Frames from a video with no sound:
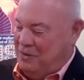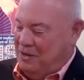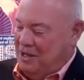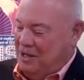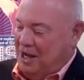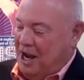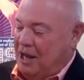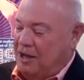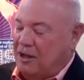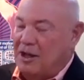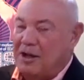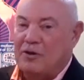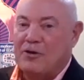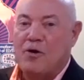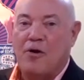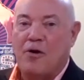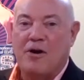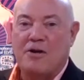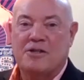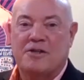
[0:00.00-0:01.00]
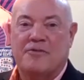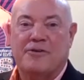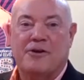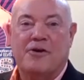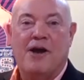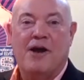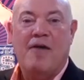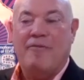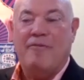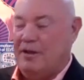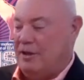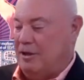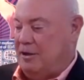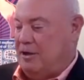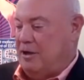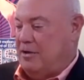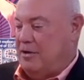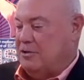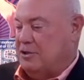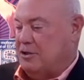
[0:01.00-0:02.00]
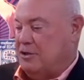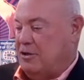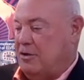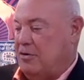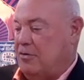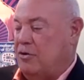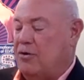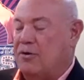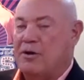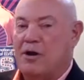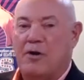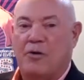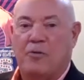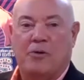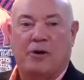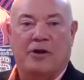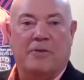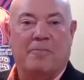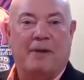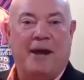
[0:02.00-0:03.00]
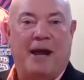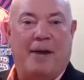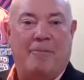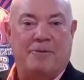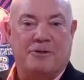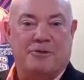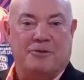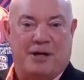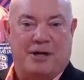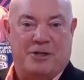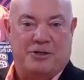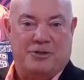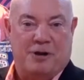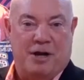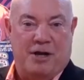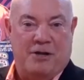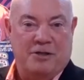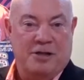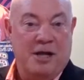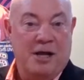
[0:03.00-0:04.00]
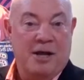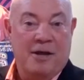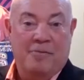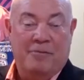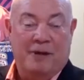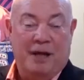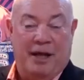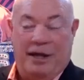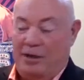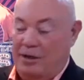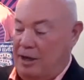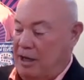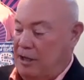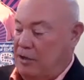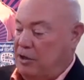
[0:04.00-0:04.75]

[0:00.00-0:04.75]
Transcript: And then of course, if you don't have anything else to do, you can go to one of the Pappas restaurants, and and